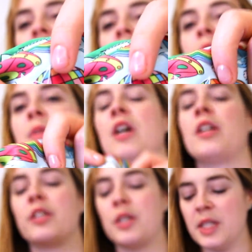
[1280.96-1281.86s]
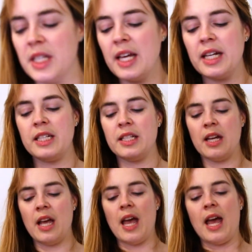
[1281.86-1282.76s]
it's a little bit harder to see it.
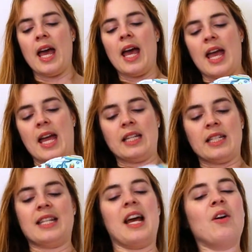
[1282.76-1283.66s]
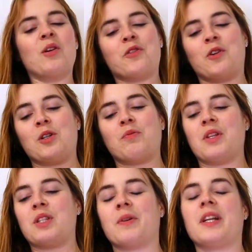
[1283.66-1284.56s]
And now, of course, with
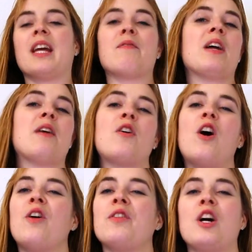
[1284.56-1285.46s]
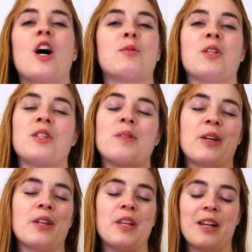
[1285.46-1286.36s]
this one, again, we have all the options we
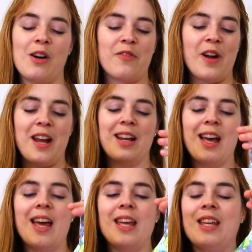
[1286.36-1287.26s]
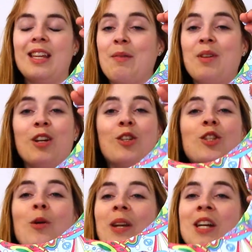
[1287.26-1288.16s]
could think of, right? I mean, there's
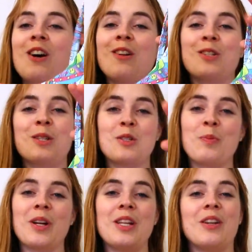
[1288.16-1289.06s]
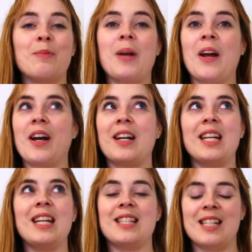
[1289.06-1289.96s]
so many colors in this print, you can pair
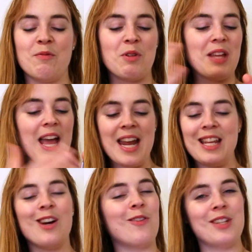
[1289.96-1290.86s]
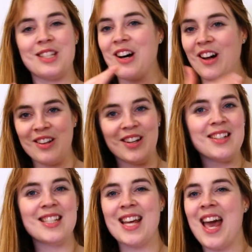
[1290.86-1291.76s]
it easily with any of these
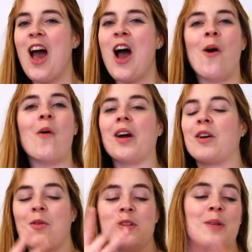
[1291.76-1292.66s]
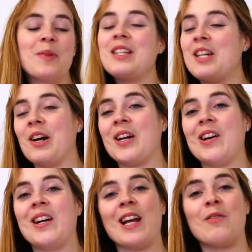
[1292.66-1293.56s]
colors or go with something
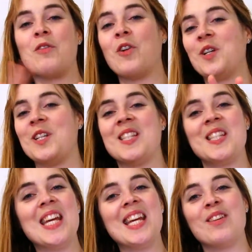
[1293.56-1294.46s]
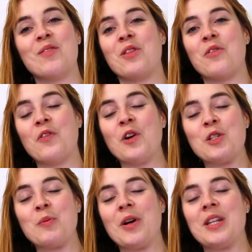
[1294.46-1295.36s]
darker like we've already seen with the
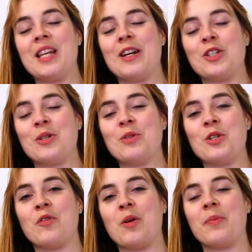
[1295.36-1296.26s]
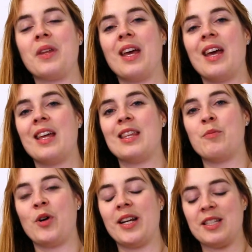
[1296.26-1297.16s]
first print that I showed you from the
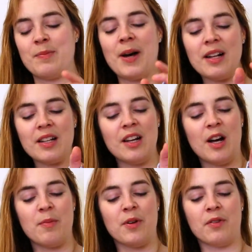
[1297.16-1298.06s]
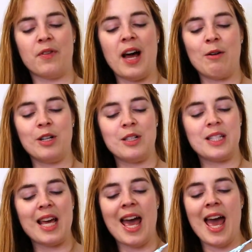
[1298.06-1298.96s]
Moana Smile Club with the
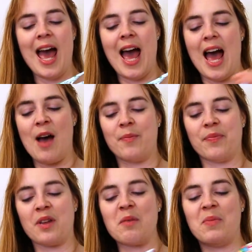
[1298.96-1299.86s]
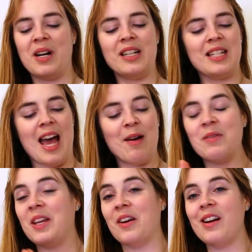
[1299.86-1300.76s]
flowers. But yeah,
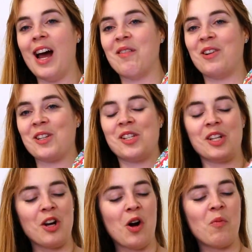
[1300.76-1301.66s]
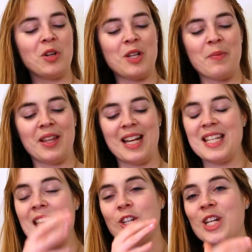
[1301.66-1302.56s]
here I wanted to go with something that's
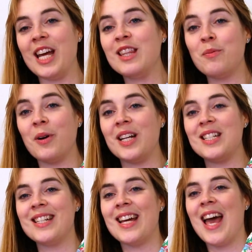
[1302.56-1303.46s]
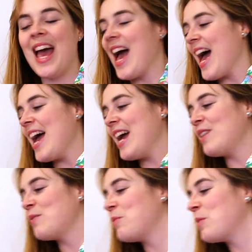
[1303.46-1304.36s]
actually in the print,
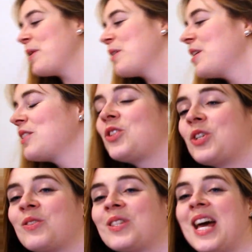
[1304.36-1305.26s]
and what better thing to choose